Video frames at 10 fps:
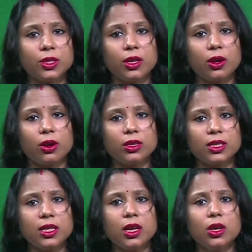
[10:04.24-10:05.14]

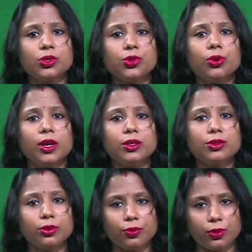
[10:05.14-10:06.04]
security, so on and
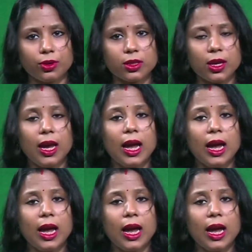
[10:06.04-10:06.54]
so forth.